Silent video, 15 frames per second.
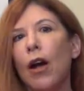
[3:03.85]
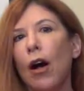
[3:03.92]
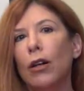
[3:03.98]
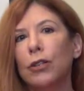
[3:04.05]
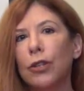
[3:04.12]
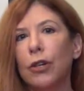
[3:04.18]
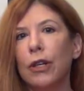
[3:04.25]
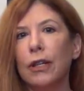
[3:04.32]

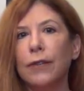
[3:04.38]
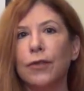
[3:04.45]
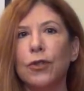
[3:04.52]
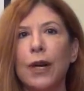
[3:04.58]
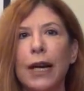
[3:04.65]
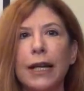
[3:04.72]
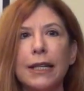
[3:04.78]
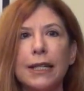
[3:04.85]
Alternative
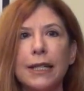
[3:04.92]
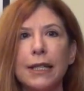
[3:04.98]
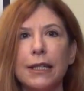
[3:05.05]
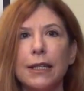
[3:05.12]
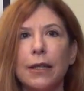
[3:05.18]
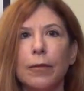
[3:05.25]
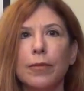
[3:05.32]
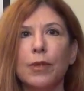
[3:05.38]
trading
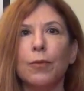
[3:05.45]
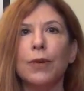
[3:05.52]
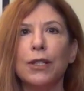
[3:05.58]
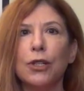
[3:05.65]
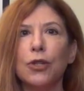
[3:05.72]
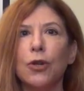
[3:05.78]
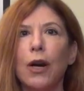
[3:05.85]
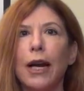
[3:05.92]
systems,
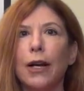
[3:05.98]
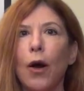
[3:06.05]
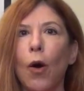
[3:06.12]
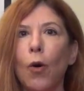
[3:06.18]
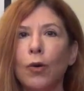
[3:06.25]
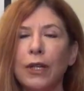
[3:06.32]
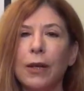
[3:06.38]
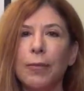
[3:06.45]
which trade
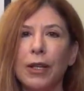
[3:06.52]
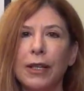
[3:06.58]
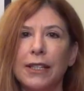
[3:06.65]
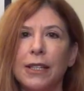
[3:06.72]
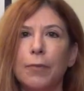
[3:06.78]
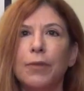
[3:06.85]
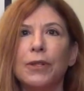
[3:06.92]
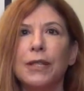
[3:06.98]
only
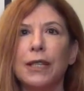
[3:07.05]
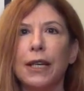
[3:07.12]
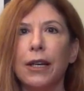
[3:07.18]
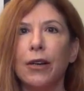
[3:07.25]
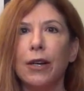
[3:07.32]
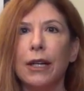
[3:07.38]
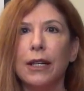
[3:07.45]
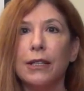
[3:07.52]
municipal
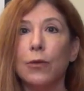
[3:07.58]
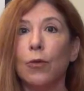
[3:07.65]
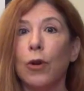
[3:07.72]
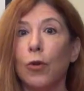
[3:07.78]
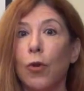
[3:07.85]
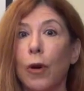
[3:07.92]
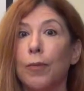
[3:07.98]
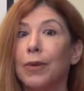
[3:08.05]
securities
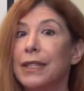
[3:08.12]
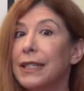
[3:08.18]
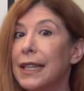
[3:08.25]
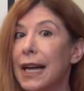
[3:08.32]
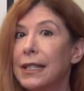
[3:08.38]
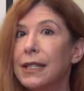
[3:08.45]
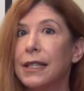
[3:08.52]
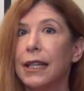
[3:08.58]
or corporate
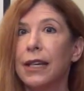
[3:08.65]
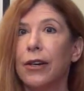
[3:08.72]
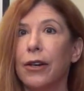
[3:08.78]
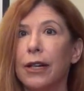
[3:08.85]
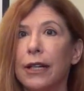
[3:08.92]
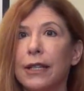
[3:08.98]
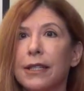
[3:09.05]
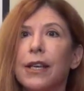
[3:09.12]
debt
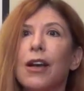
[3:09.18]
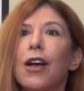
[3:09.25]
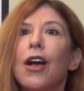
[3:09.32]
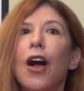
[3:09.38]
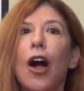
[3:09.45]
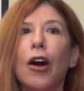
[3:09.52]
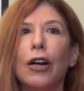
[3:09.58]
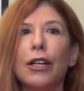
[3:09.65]
securities,
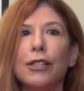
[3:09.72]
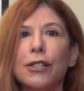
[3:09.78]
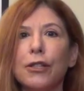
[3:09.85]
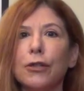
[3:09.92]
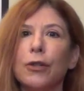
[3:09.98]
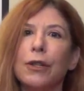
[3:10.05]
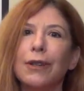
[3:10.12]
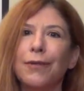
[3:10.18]
are
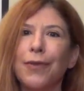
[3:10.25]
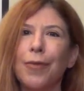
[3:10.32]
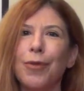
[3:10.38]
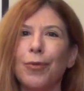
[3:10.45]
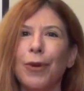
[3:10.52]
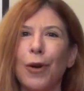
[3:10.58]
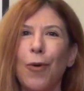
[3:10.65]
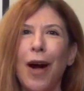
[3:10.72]
excluded from
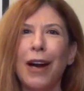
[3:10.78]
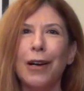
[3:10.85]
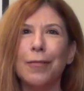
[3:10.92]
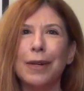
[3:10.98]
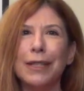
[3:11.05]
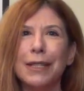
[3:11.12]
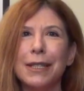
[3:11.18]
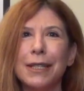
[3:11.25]
the
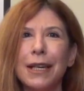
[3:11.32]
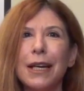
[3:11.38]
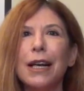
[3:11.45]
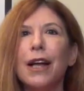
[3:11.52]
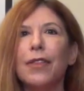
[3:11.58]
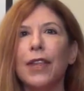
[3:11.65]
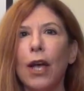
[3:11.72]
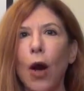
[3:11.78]
requirements.
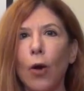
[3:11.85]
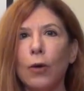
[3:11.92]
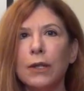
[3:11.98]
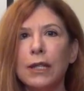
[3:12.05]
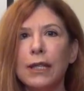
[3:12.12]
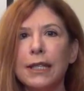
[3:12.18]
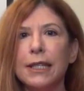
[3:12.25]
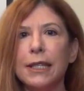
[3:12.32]
The
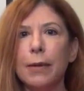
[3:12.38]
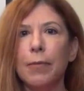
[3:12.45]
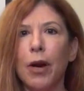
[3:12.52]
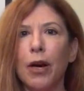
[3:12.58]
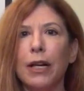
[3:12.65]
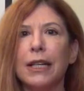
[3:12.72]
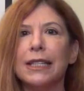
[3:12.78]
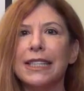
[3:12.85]
OTC
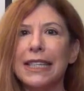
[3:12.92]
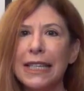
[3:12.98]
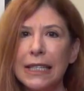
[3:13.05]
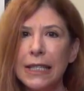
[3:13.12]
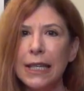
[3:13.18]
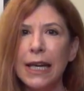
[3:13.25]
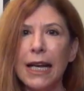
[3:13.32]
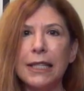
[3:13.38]
Markets
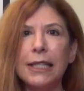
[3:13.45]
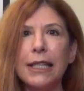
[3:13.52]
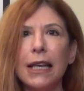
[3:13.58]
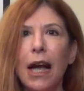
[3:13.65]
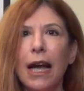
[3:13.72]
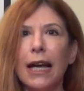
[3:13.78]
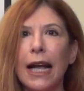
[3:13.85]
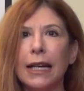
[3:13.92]
is an
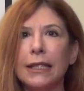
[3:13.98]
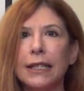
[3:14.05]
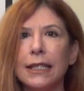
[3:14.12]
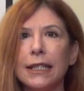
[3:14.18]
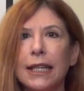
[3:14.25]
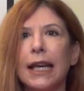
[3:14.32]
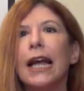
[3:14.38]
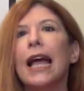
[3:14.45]
SCI
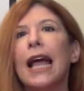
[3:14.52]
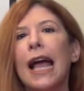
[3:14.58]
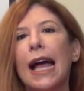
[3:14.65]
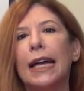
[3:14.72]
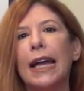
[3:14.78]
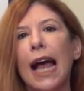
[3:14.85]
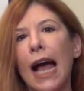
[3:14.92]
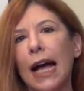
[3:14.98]
entity
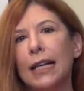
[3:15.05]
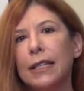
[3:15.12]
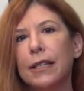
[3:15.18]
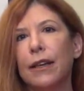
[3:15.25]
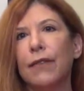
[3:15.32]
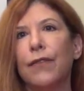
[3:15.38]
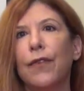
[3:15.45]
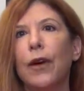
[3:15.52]
and has
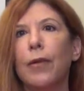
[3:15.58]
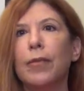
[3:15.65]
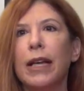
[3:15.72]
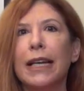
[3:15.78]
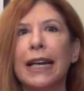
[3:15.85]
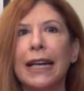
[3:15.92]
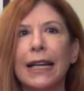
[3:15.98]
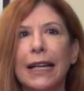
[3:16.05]
confirmed
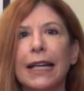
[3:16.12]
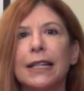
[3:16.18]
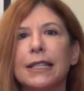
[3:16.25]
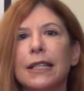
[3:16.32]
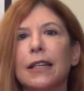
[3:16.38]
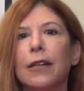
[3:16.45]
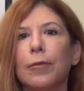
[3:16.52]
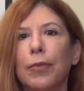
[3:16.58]
that it
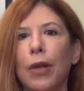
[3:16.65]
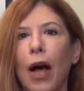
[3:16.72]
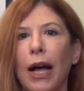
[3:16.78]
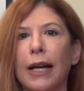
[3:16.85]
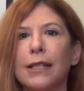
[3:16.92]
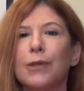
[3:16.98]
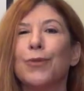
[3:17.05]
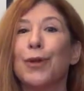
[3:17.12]
is in
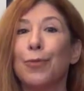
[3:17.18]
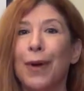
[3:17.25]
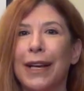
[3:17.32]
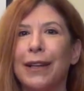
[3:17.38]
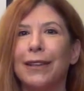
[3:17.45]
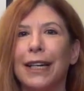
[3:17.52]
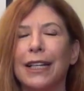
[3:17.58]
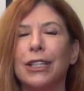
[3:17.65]
compliance with
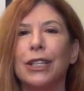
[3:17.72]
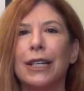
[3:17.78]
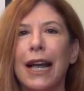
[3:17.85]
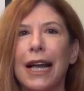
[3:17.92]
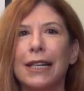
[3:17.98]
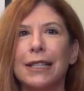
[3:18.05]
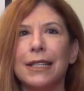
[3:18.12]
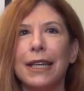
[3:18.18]
Regulation
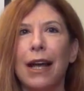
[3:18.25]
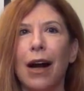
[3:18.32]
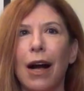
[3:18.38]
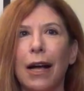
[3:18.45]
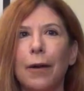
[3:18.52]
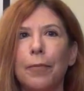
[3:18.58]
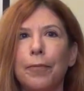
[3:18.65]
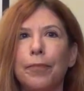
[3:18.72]

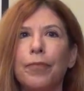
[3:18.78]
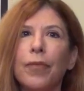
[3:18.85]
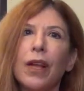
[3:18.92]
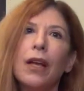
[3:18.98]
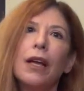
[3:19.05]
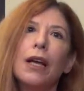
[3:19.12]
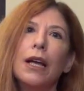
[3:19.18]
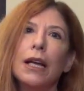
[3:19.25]
SCI.
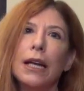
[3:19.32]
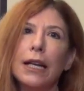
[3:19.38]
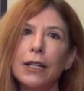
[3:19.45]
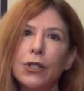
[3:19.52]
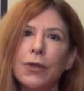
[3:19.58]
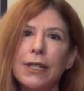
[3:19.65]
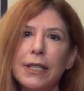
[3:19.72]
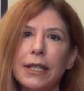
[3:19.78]

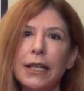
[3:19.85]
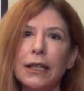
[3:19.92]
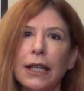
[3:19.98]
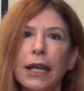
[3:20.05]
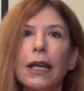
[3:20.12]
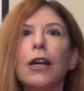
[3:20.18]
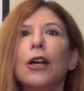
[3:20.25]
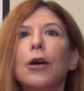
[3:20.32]

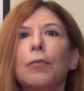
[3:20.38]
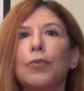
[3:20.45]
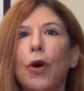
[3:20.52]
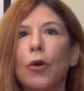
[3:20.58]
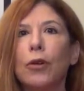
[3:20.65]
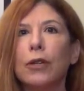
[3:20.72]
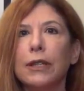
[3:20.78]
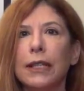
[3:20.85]
Interestingly,
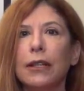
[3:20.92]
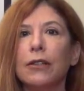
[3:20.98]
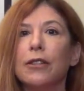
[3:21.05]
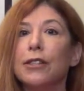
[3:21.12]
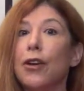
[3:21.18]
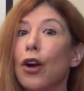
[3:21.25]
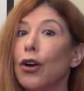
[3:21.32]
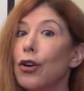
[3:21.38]

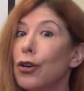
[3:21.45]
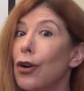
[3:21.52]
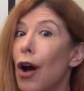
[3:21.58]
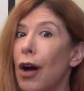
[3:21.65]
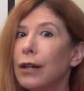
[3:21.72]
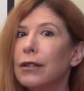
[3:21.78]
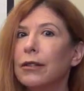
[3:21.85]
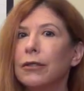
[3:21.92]
broker-dealers are
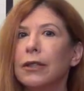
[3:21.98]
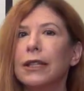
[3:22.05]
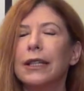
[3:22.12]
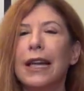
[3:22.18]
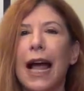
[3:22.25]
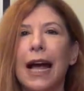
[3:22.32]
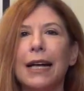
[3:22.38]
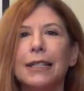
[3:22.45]
not
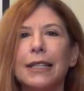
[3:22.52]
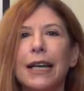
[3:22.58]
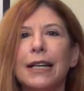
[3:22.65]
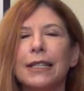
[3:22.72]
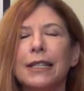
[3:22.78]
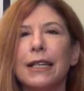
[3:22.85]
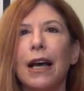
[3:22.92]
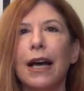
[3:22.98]
included as
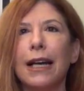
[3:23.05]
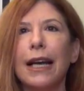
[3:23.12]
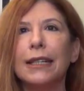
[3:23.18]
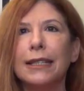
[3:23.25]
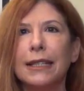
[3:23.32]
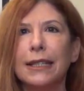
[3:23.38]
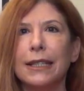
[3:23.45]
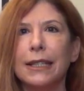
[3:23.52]
SCI
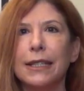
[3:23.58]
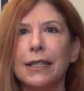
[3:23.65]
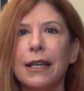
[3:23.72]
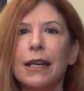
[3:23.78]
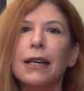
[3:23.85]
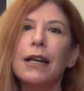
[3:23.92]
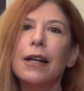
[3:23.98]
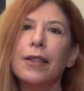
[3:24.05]
entities.
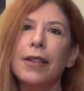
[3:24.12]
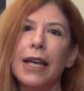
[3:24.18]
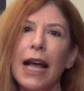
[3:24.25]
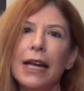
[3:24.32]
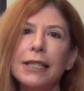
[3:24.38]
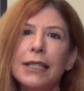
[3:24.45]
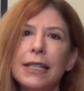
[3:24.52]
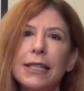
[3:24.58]
The
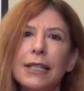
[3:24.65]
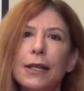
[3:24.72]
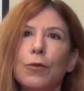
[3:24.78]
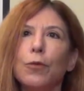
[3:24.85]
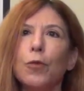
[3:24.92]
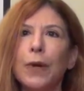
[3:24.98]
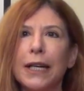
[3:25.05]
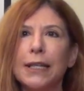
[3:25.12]
SEC
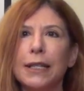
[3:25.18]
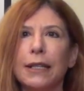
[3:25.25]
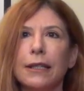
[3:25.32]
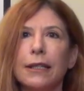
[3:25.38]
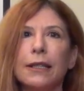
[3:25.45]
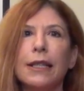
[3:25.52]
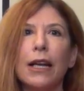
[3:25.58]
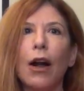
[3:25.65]

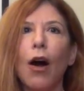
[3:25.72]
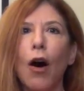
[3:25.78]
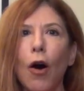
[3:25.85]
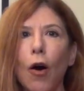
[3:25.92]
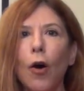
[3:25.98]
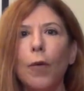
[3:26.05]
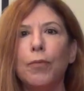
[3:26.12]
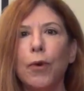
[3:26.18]
reasoned that
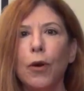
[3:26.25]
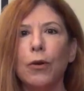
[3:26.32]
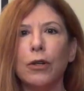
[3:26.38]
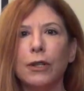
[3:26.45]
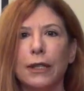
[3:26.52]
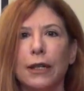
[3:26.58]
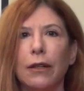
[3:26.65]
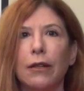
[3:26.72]
all
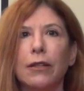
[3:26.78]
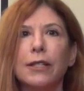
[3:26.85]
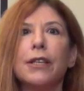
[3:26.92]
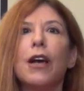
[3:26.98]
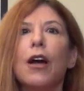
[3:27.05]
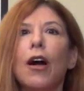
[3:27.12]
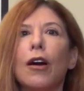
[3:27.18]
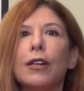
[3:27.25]
broker-dealers
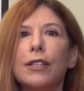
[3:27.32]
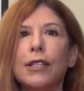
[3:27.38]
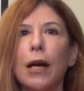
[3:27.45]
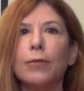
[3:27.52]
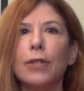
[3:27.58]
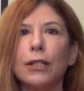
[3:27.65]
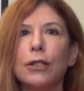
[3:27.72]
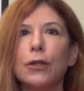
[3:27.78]
are
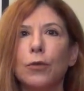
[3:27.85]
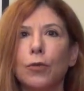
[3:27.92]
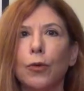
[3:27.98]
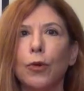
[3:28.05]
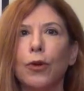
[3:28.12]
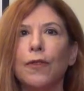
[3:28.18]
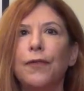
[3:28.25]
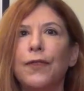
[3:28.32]
subject to
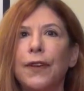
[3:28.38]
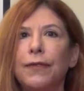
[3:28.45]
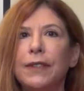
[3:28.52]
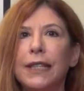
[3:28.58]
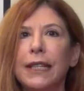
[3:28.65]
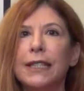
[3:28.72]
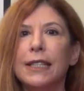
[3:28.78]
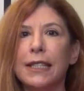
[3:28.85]
Rule
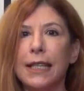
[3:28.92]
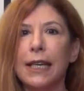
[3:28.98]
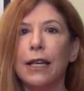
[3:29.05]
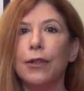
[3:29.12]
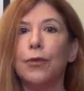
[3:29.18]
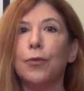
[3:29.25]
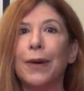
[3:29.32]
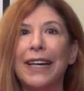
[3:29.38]

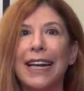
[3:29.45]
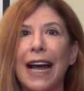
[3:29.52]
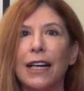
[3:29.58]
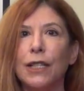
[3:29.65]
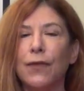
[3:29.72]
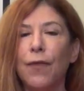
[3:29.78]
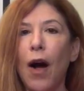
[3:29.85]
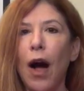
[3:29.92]
15C
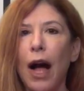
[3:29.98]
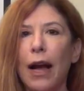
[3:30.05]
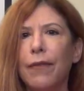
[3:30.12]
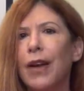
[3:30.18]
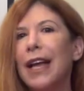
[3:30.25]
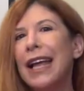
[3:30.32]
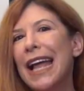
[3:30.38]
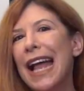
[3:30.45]

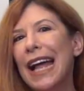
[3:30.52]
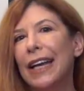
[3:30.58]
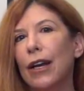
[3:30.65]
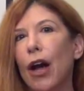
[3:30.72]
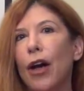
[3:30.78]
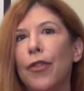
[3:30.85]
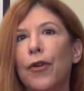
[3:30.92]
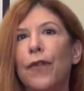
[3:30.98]
3-5
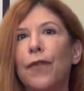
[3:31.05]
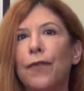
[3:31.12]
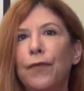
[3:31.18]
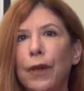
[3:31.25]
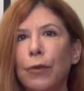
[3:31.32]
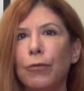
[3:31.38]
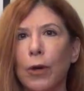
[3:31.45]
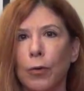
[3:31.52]
and other
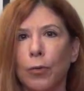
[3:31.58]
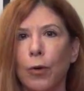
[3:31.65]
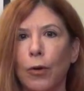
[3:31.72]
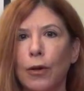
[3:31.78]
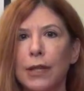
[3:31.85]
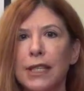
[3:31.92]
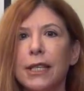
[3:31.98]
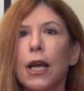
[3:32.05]
FINRA
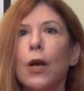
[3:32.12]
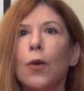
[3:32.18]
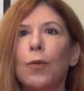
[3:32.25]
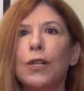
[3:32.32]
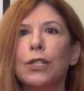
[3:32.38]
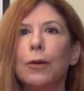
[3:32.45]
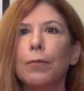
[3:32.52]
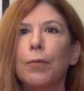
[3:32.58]
rules
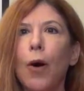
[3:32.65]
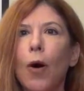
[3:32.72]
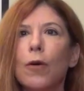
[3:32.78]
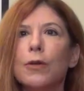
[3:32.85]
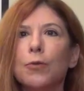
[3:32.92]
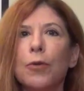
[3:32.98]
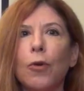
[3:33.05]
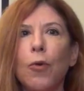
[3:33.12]
which
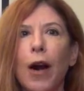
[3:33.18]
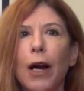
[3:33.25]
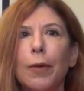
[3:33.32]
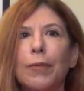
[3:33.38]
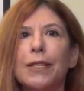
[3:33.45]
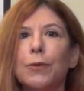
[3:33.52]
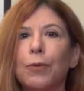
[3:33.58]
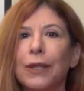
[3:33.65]
impose
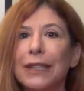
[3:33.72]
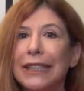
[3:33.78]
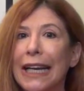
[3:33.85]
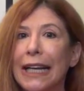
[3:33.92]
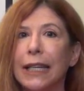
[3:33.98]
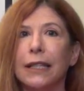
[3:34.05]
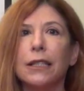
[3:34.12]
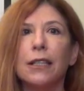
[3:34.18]
requirements
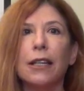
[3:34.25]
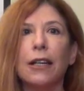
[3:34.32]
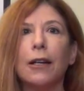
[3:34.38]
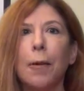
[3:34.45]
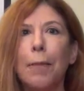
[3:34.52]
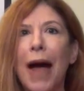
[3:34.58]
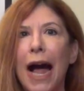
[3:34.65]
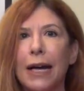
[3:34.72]
related to the
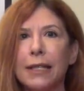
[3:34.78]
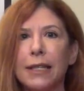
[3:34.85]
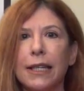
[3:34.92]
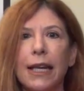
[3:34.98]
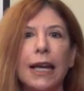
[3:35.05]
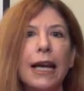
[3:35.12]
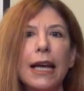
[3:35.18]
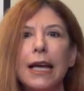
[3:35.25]

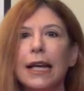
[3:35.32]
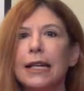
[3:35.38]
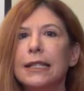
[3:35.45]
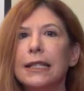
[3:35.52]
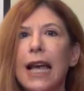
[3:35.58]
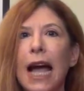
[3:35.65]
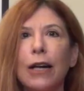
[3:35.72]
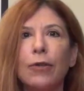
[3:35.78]
capacity,
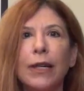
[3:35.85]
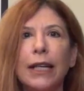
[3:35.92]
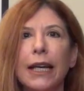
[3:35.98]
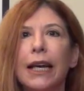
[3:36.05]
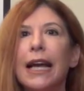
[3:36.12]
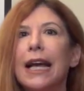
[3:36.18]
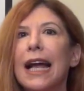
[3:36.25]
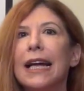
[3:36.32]

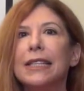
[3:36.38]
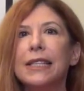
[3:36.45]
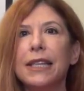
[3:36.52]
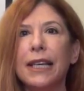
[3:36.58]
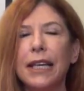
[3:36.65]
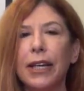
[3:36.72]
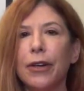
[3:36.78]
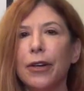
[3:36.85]
integrity, and
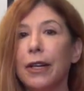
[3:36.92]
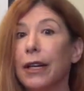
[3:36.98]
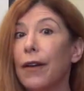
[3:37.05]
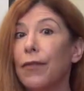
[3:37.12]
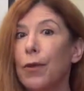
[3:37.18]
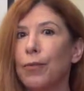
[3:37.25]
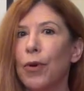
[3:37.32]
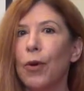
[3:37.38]
security
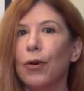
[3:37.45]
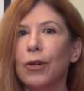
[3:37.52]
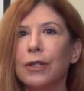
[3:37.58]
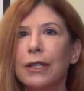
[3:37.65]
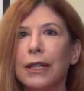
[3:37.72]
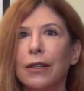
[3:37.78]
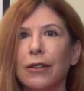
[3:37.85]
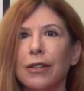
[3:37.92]
of the
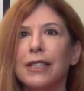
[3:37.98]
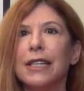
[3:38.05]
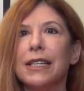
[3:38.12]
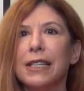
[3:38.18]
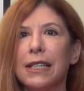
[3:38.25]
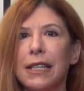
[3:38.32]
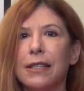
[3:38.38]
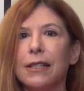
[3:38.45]
broker-dealer's
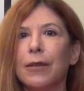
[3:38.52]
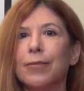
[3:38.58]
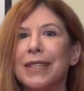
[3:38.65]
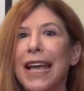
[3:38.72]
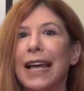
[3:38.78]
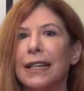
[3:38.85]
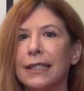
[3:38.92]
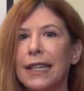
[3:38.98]

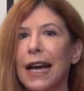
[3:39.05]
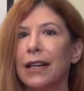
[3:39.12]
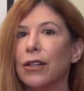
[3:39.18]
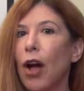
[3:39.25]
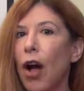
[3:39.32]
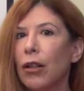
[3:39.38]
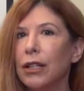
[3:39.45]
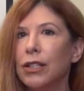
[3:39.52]
systems and
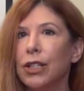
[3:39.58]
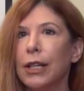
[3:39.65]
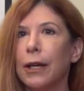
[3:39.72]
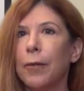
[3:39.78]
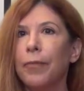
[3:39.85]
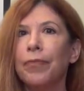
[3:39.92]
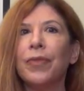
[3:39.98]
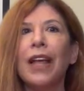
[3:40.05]

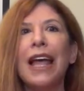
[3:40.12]
technology.